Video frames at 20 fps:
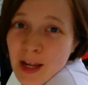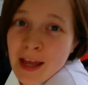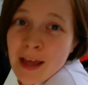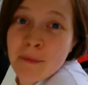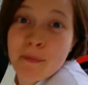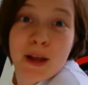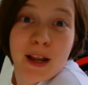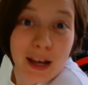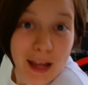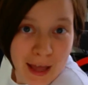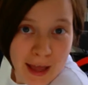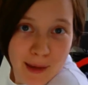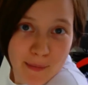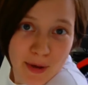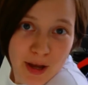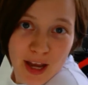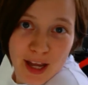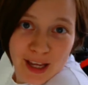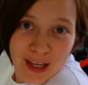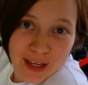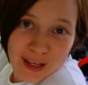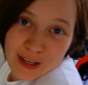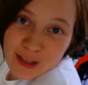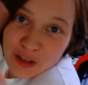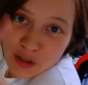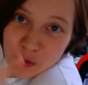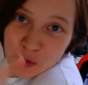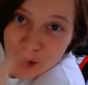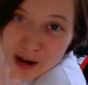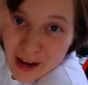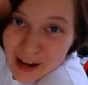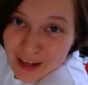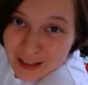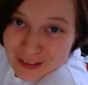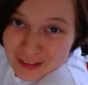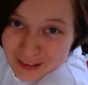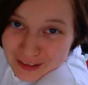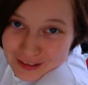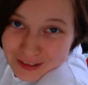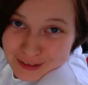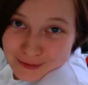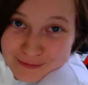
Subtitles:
Hammer Lab, I hear you ask?